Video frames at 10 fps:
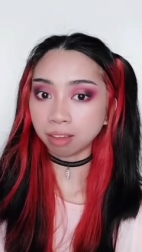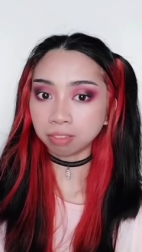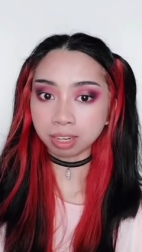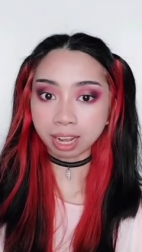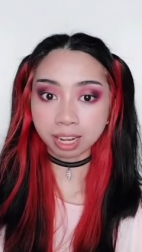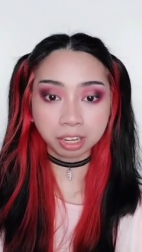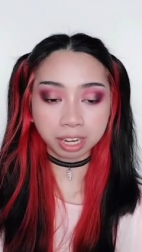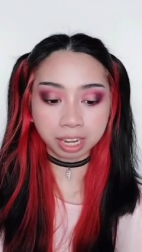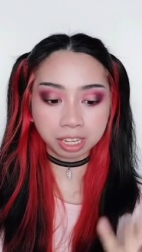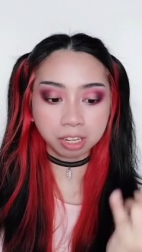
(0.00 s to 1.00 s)
that, you
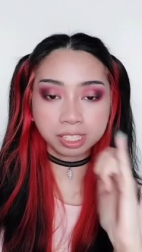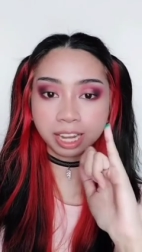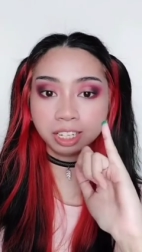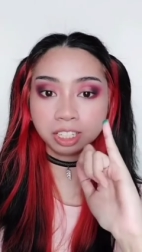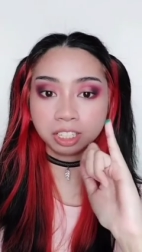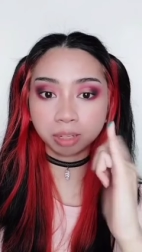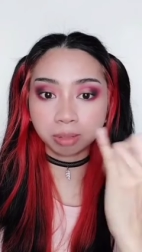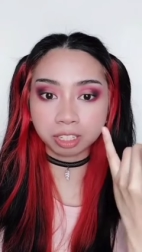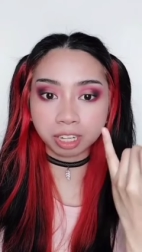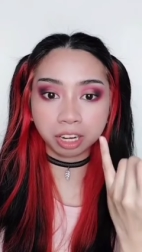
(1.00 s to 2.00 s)
can use any shimmer
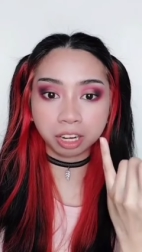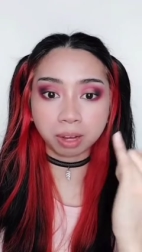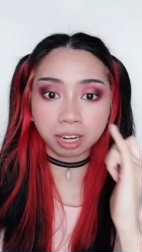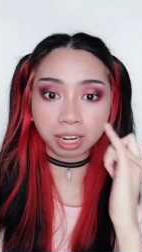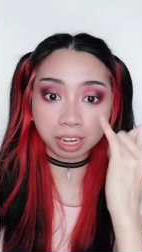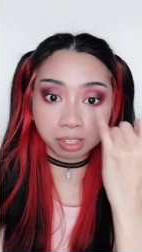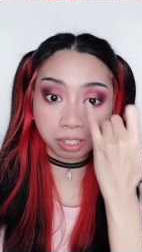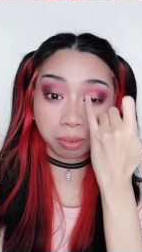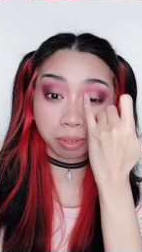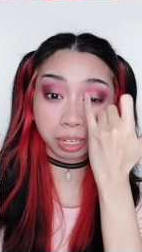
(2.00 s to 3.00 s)
shade you want. I use
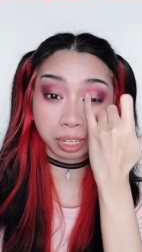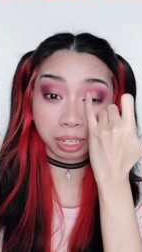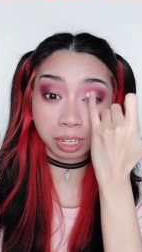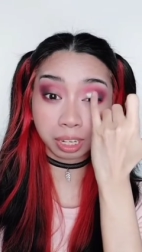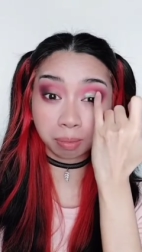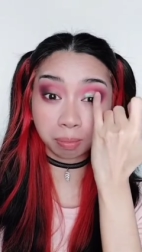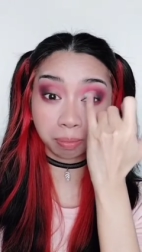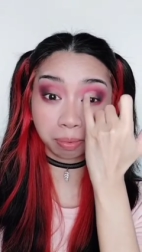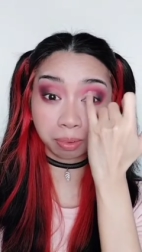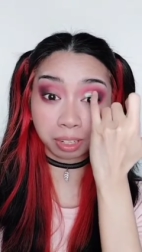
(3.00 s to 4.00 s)
green and
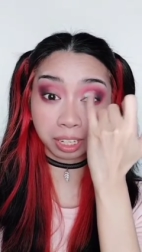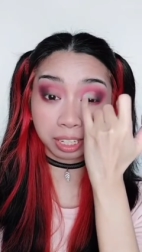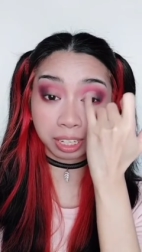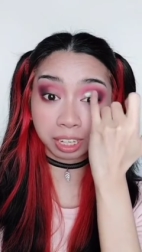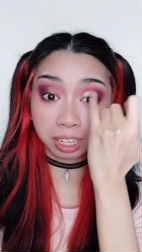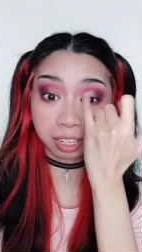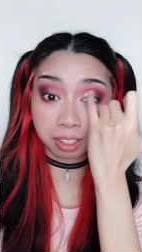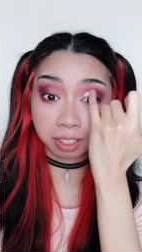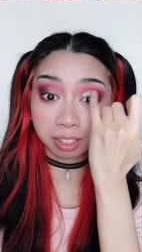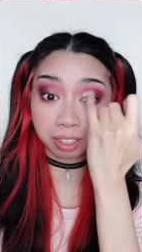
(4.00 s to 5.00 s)
put it
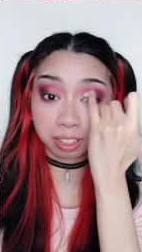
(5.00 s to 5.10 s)
here.